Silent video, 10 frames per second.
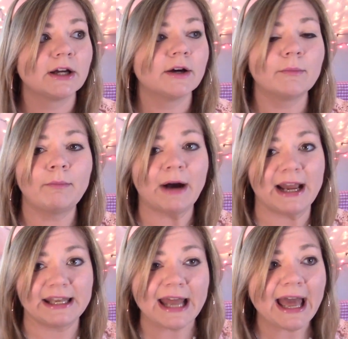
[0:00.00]

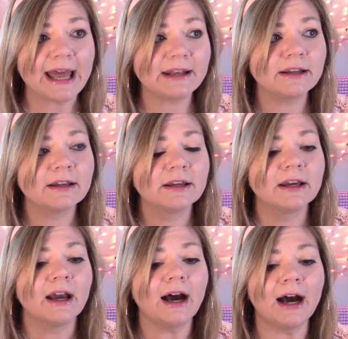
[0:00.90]
by Nen.
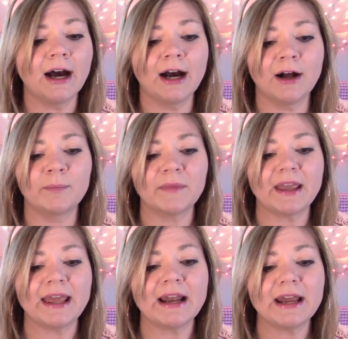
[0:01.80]
And
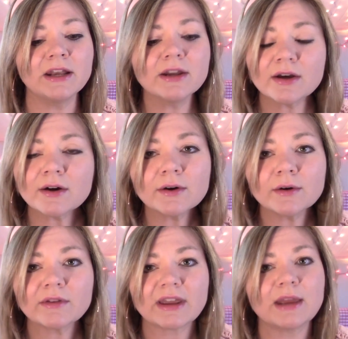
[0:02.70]
I
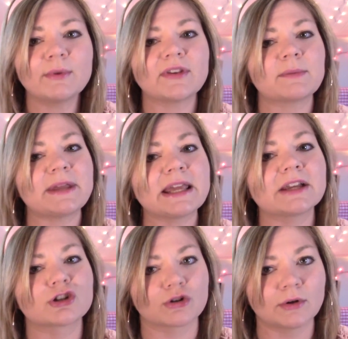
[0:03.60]
knew that he was, like, being
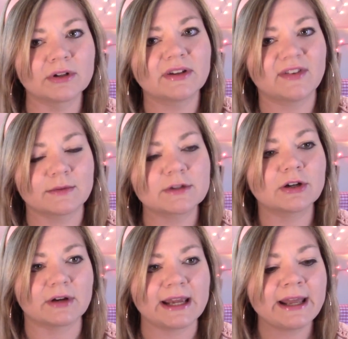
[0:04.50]
controlled to some
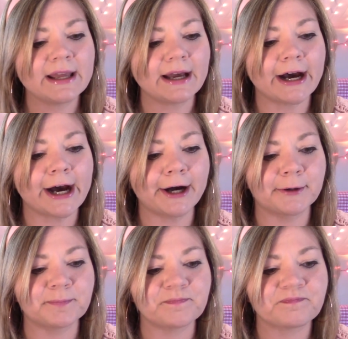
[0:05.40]
degree,
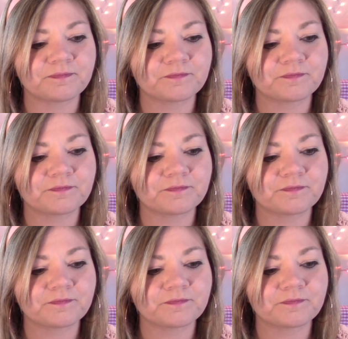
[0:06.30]
and